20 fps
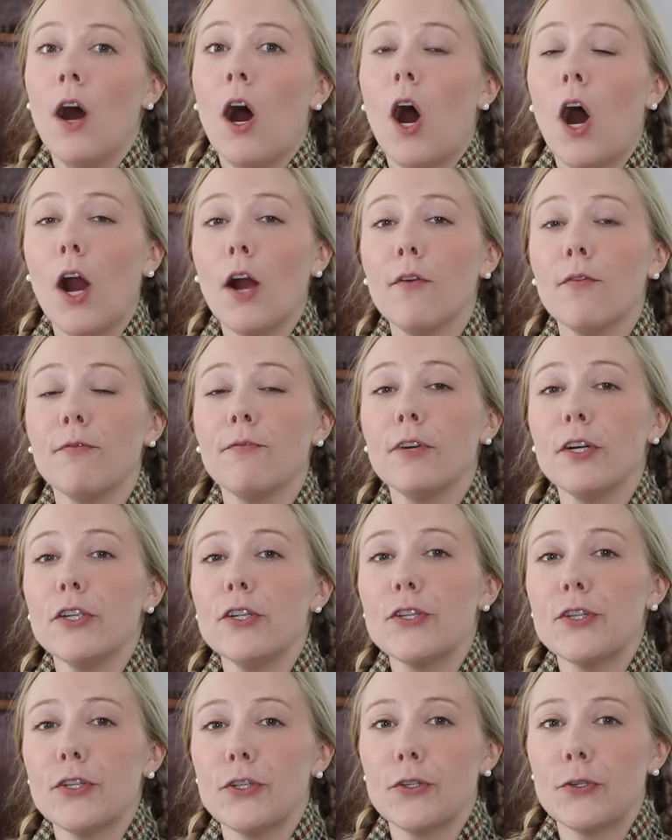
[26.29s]
Our
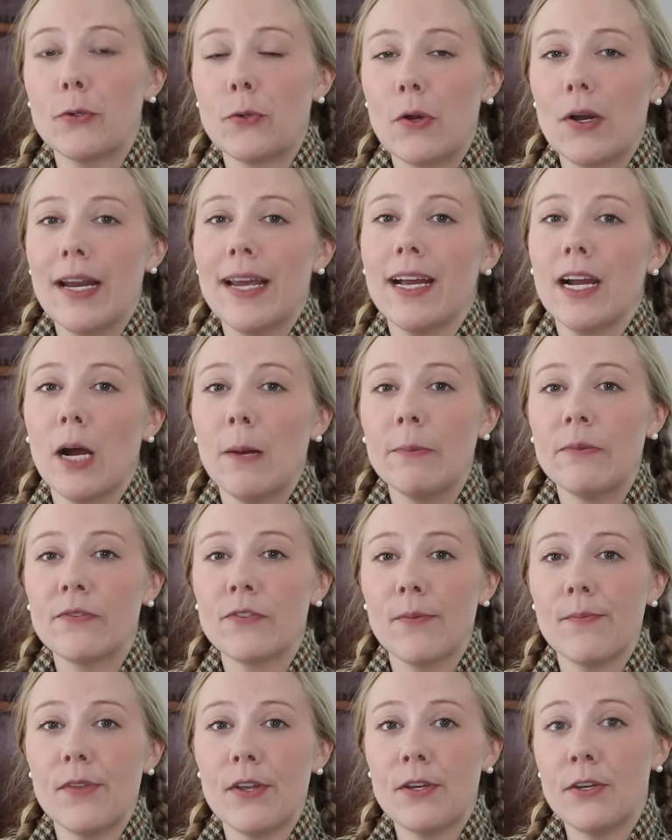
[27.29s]
first story comes
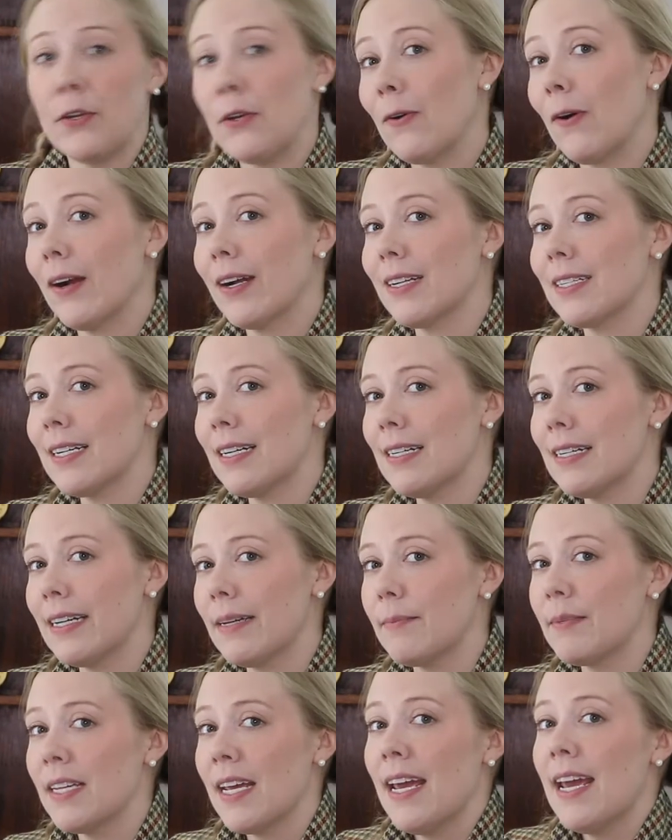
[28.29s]
from the New York
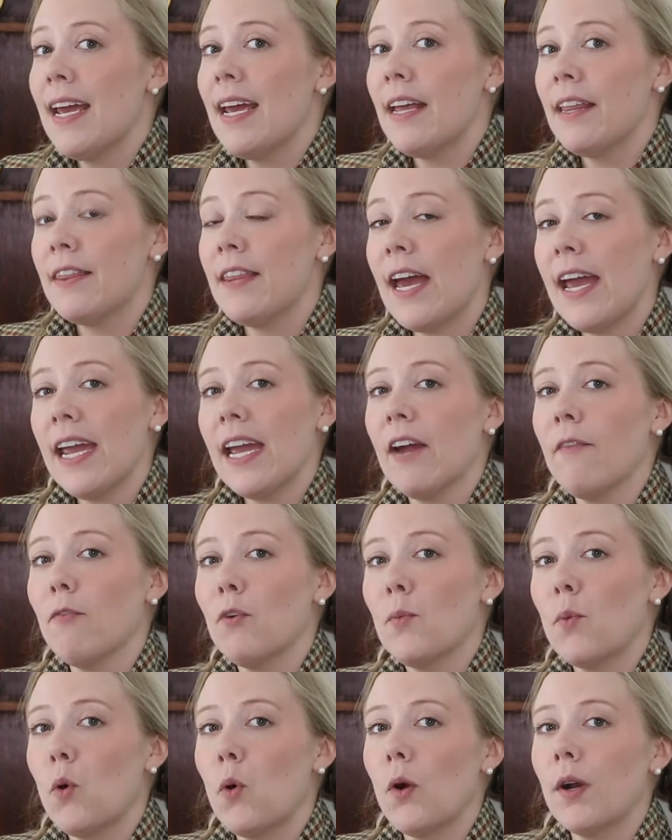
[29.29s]
Times. They have
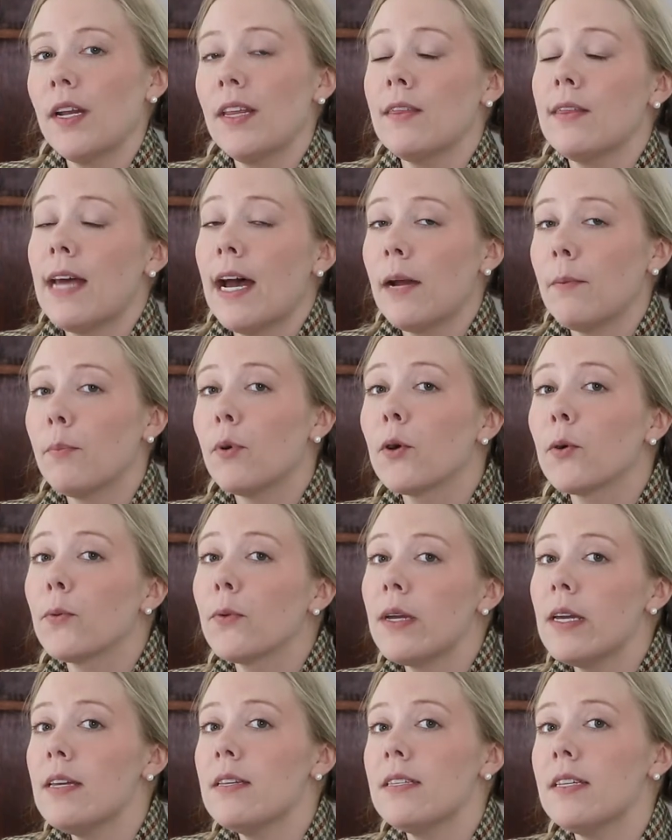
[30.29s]
reported that
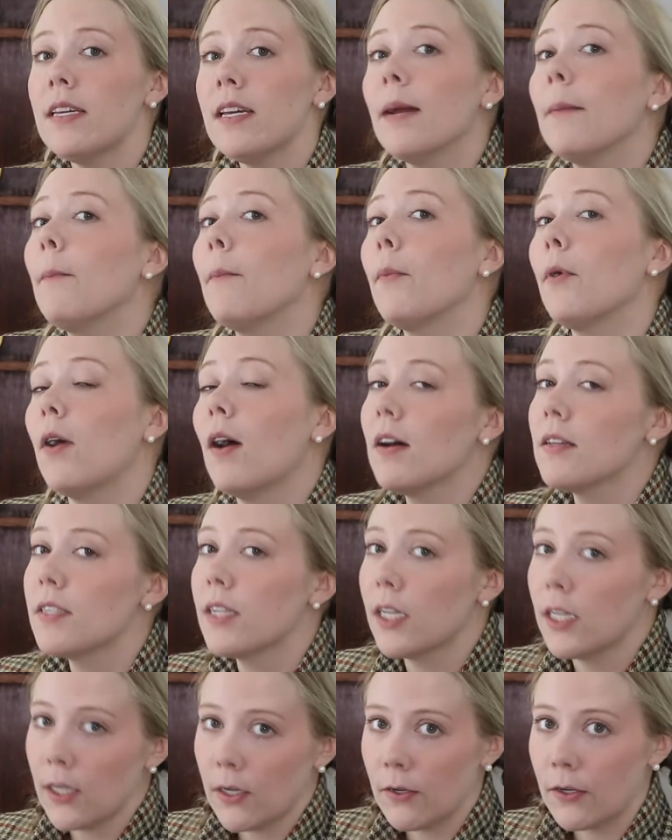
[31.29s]
Parisian
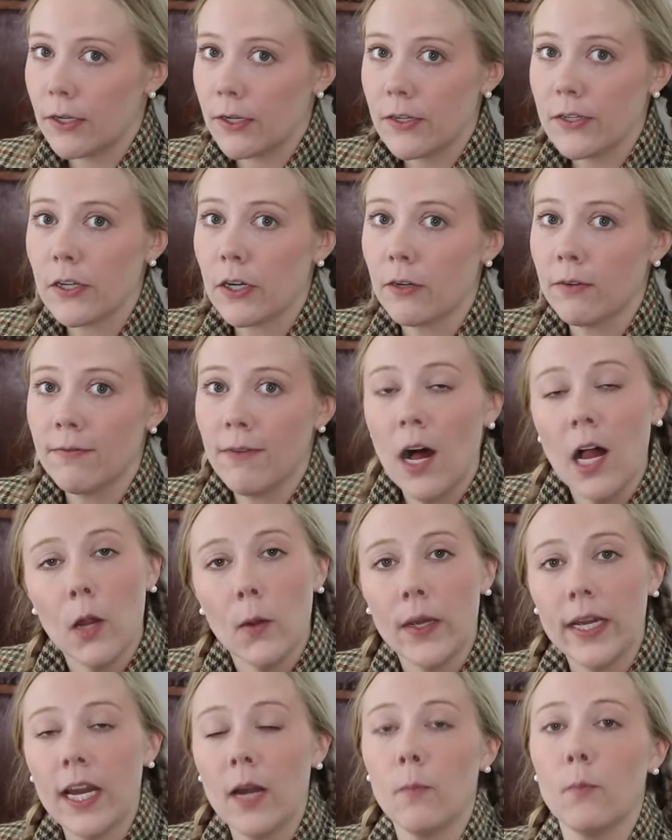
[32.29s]
prosecutors are
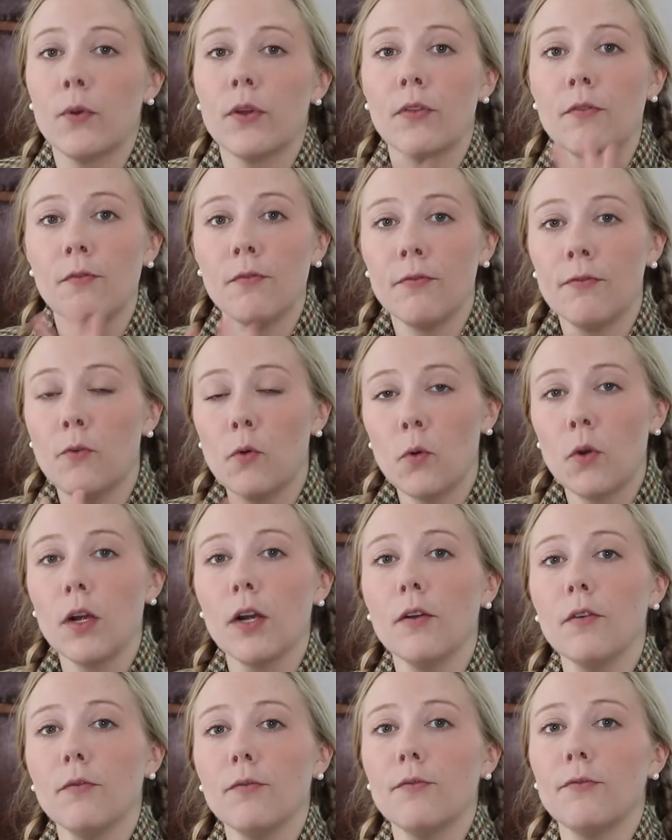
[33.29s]
following up with
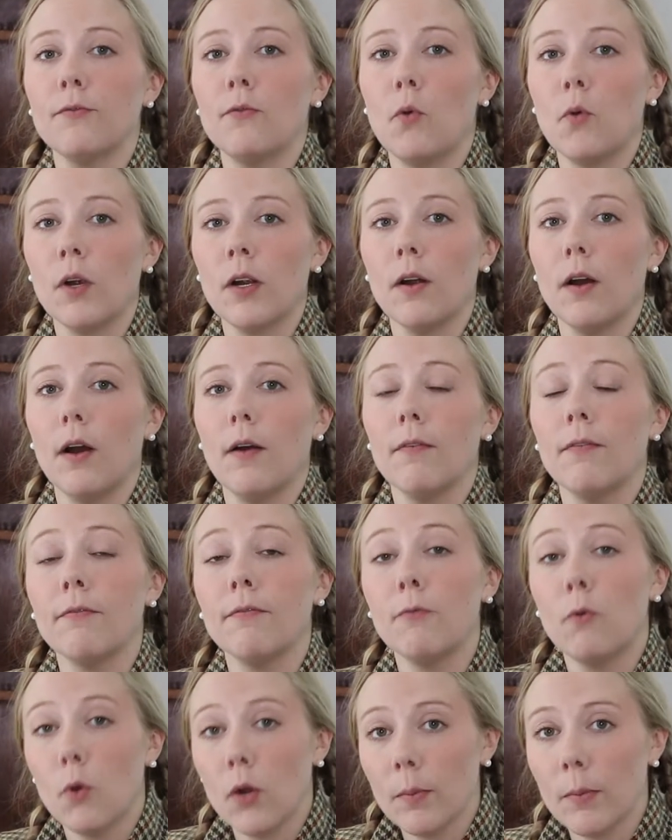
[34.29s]
four
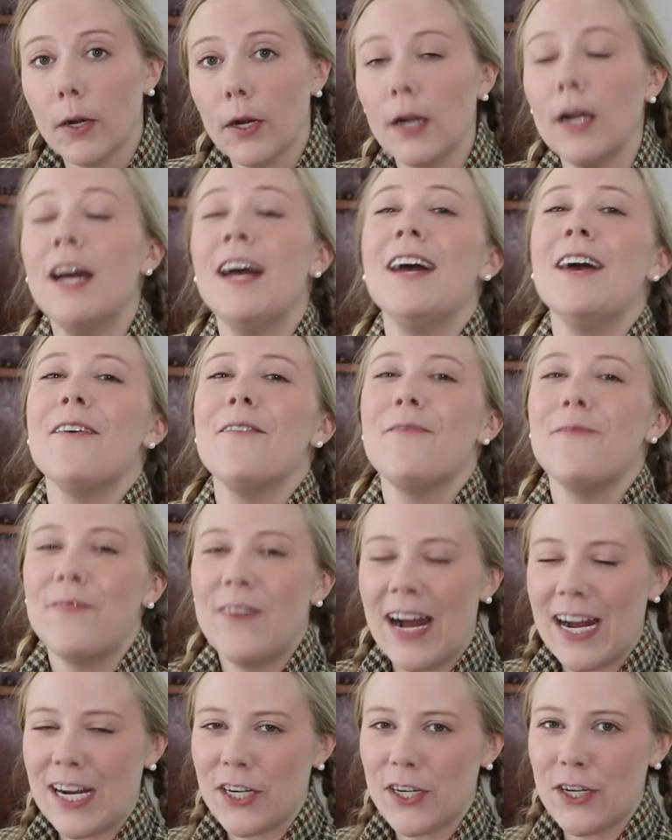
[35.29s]
former
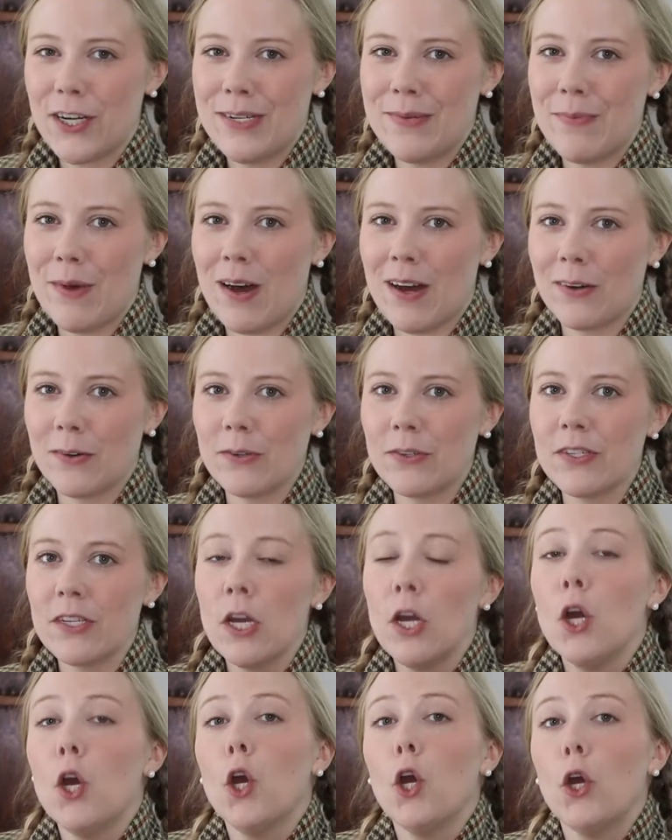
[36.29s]
fashion models
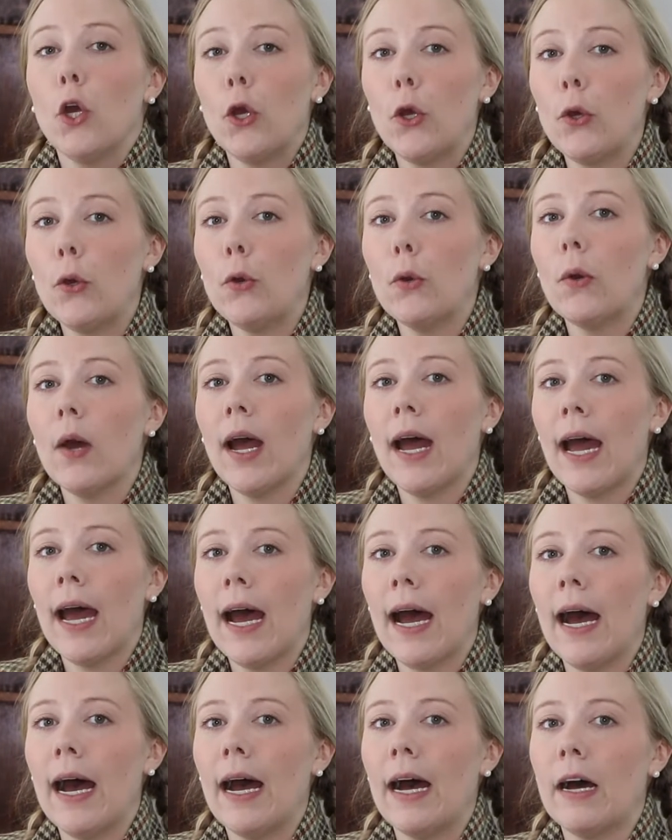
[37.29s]
who
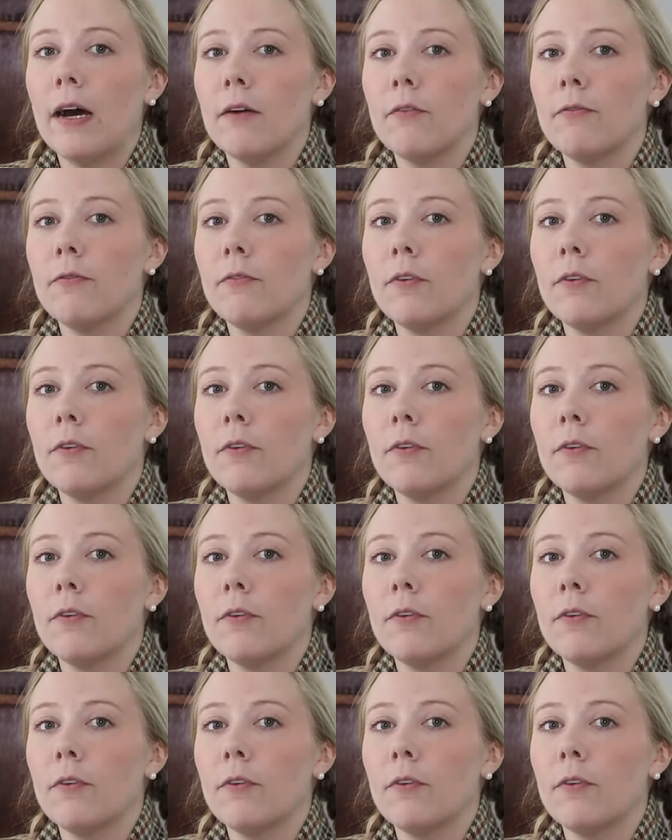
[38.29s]
have